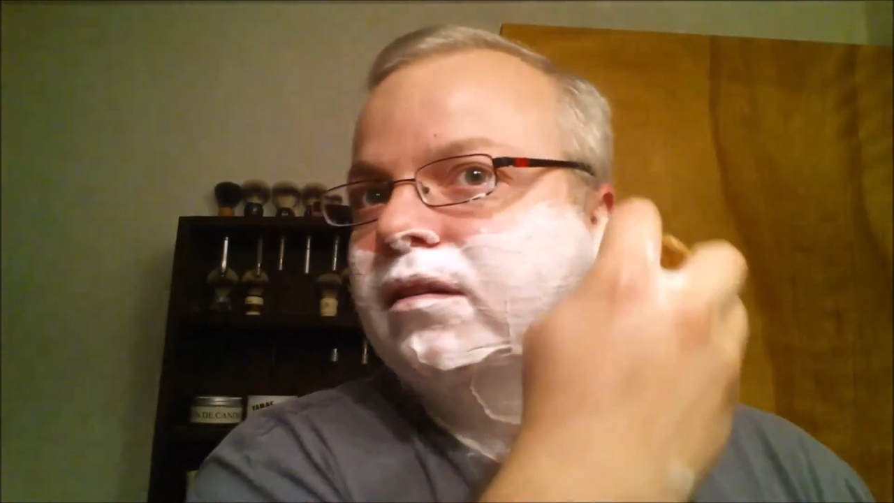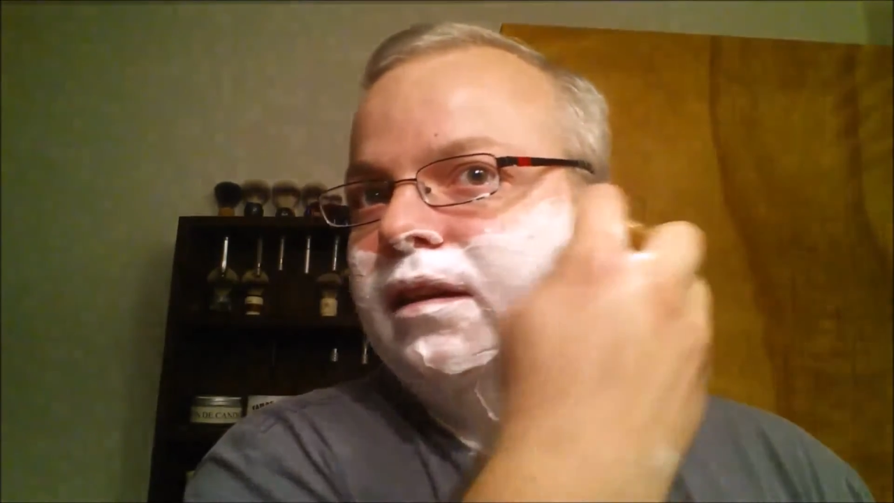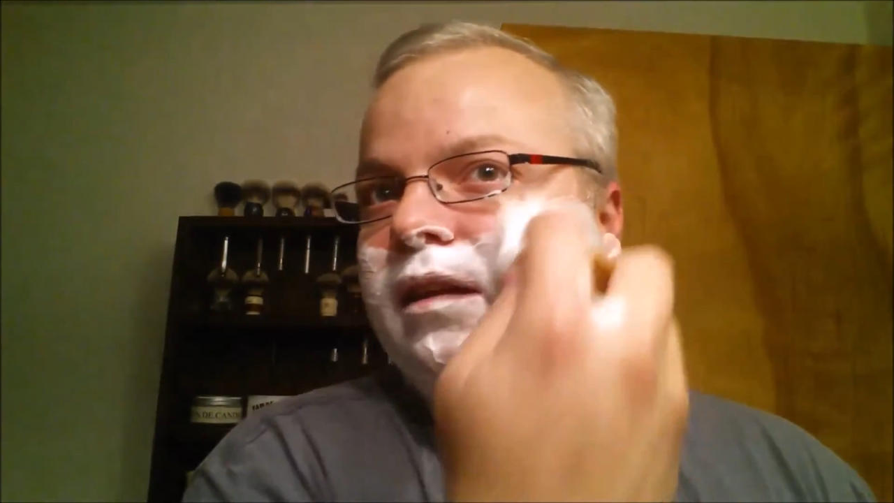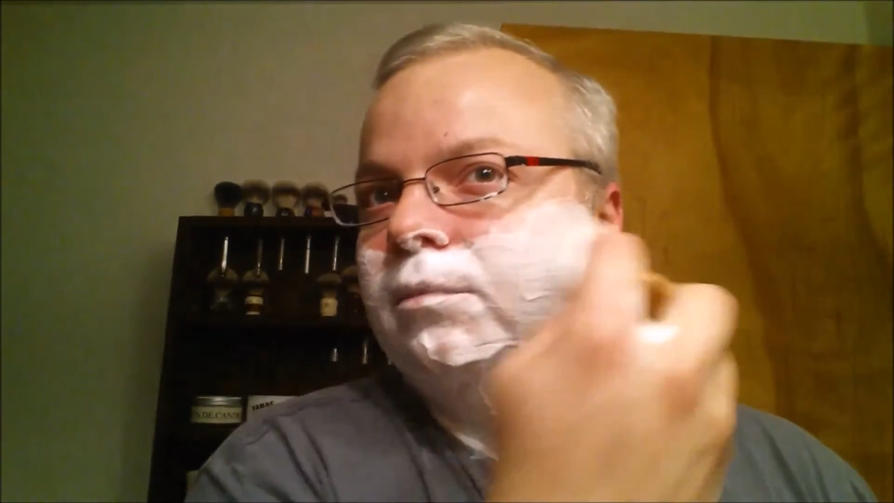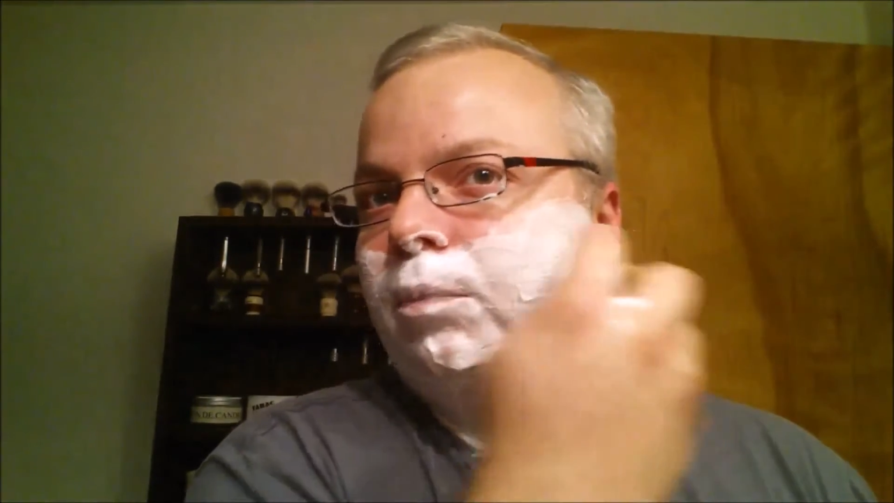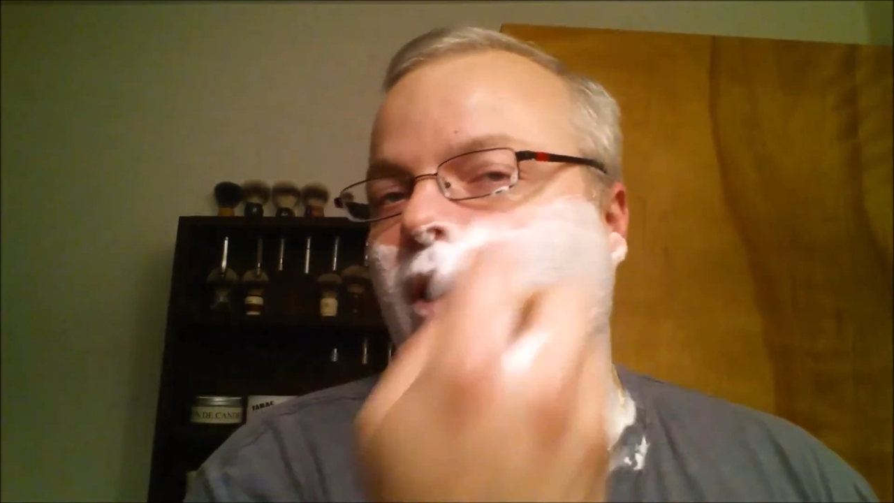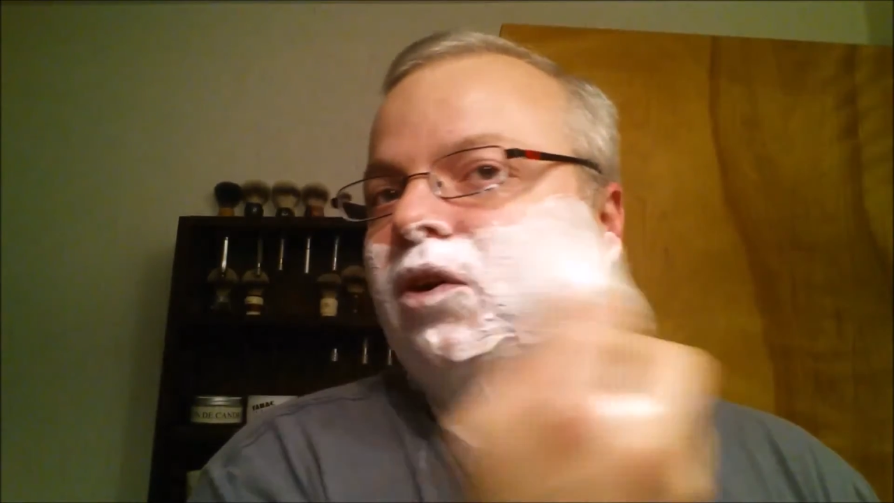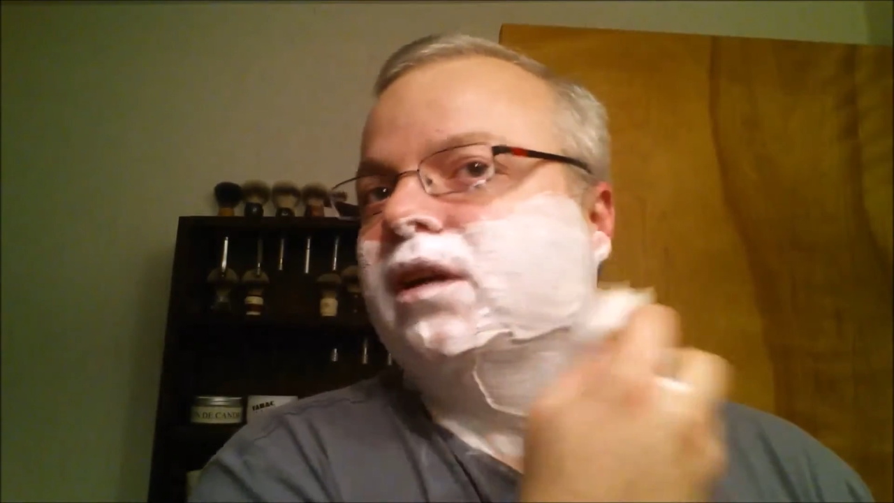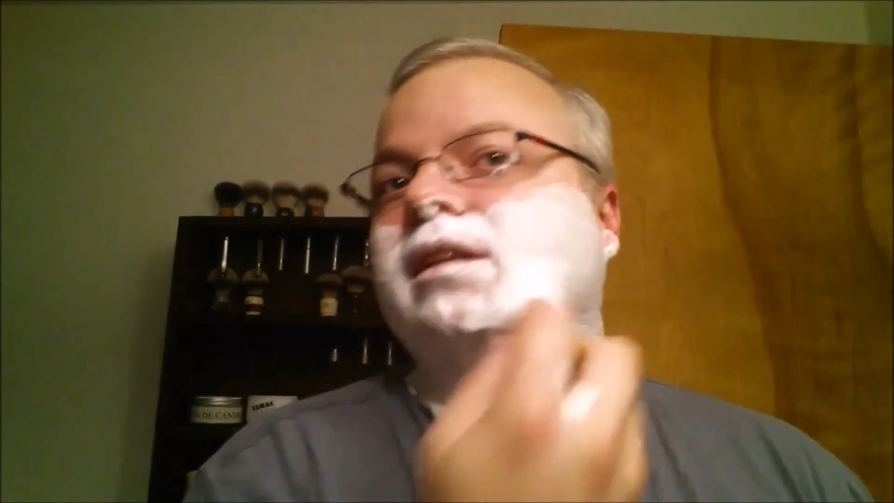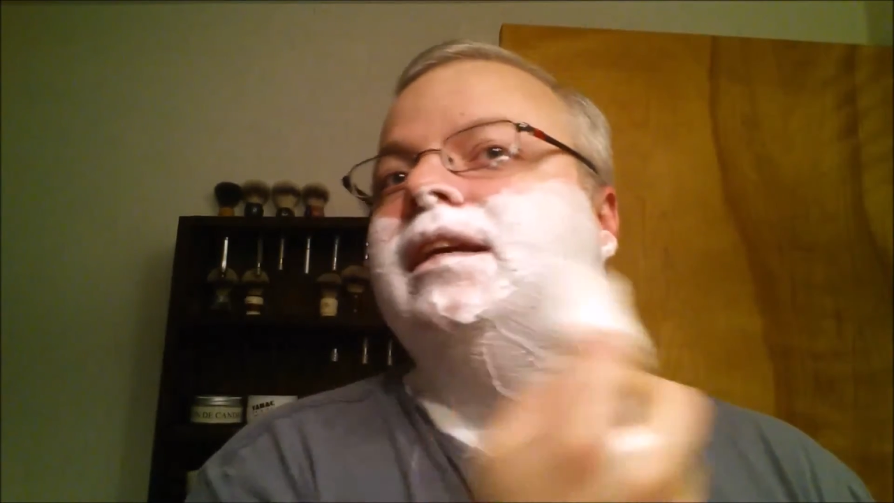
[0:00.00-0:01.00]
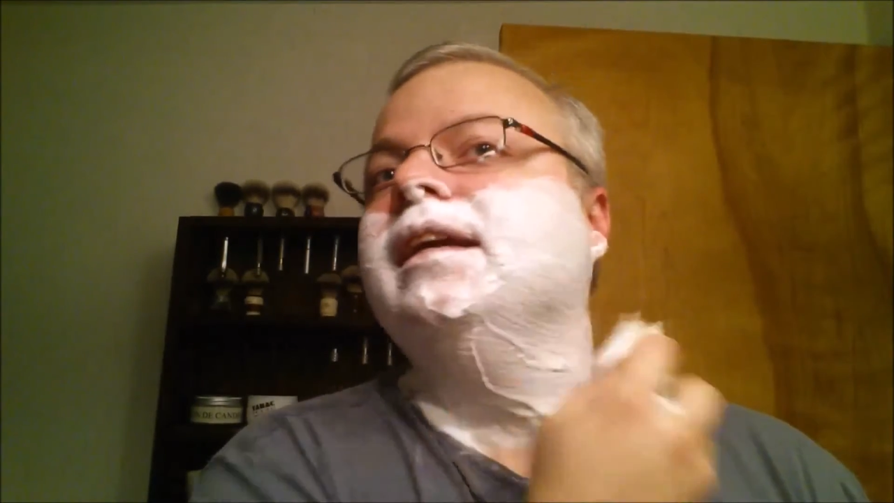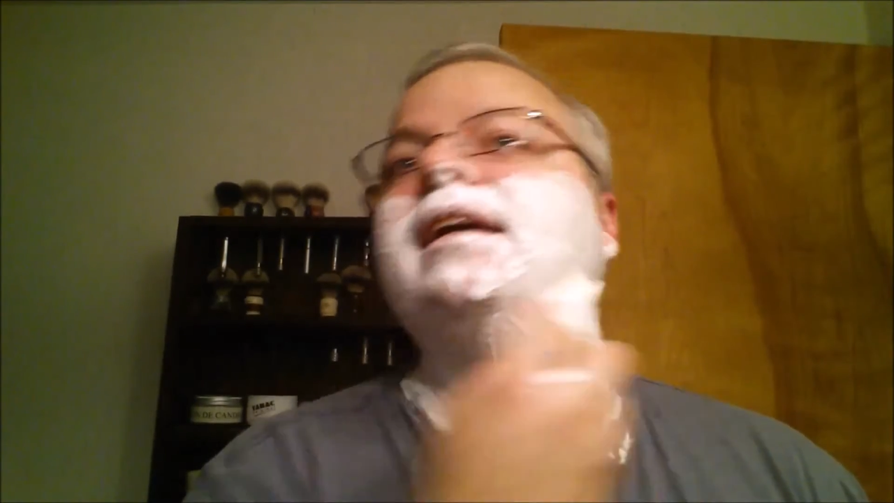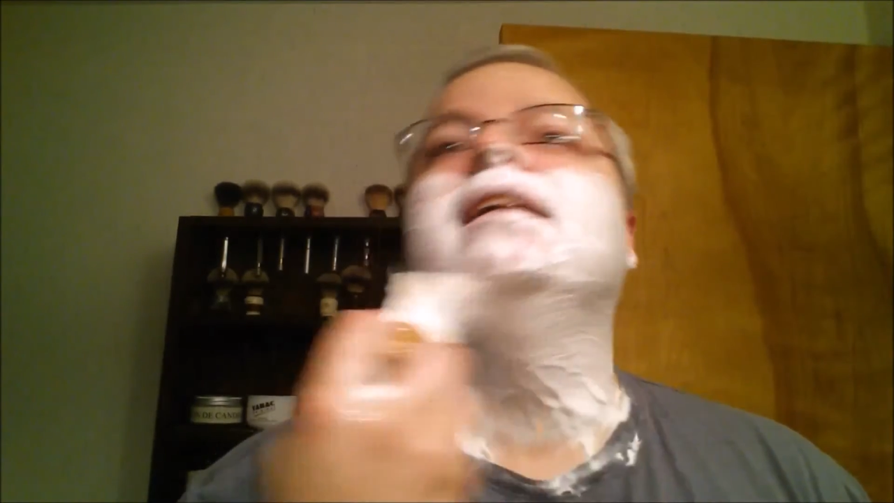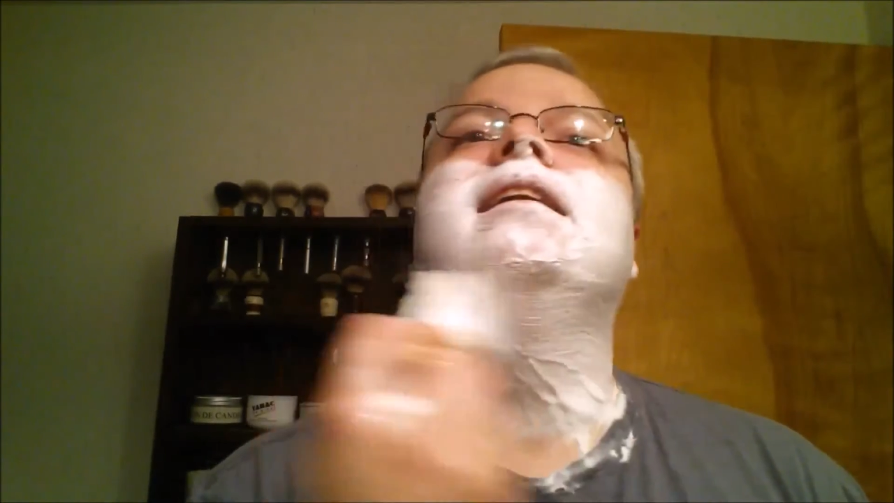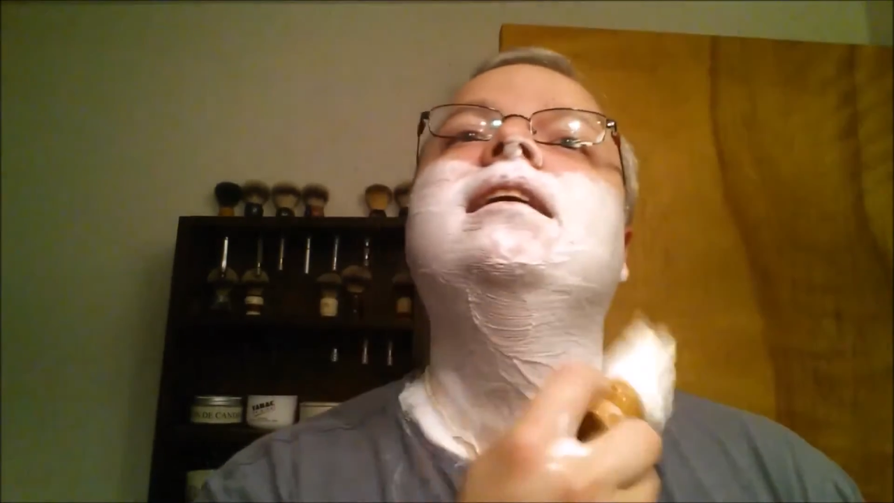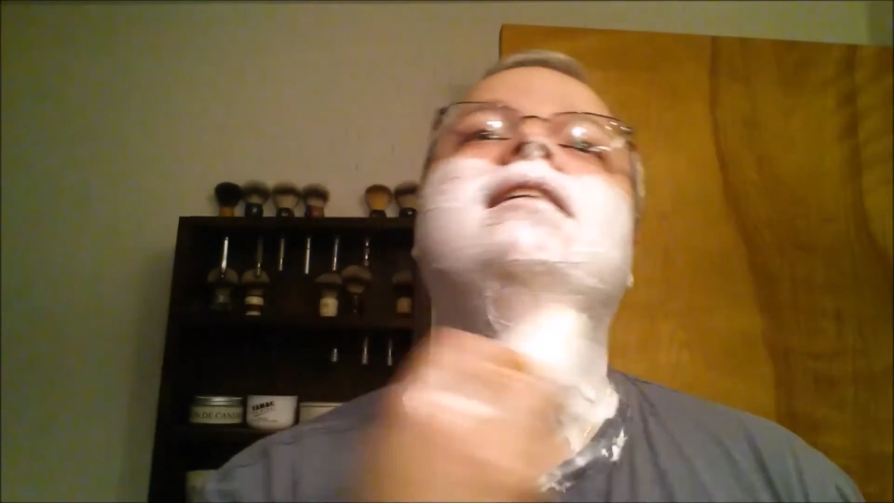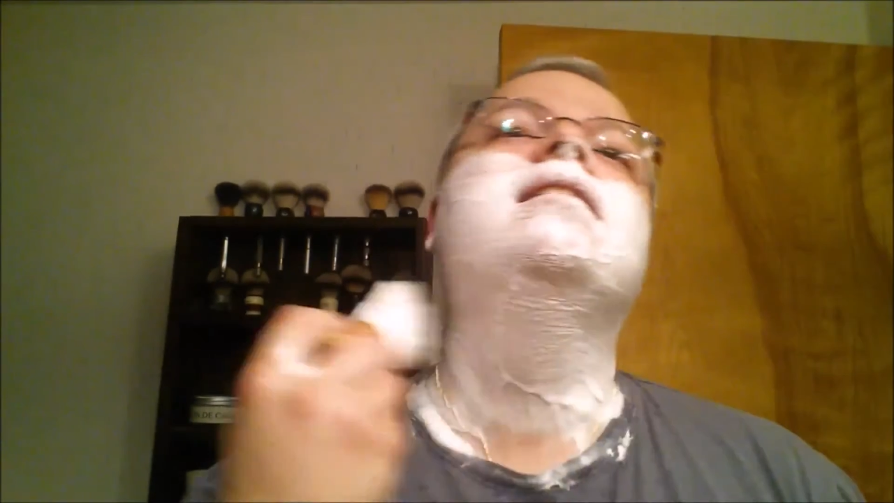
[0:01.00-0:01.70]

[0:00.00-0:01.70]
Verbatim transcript: it needs broken in,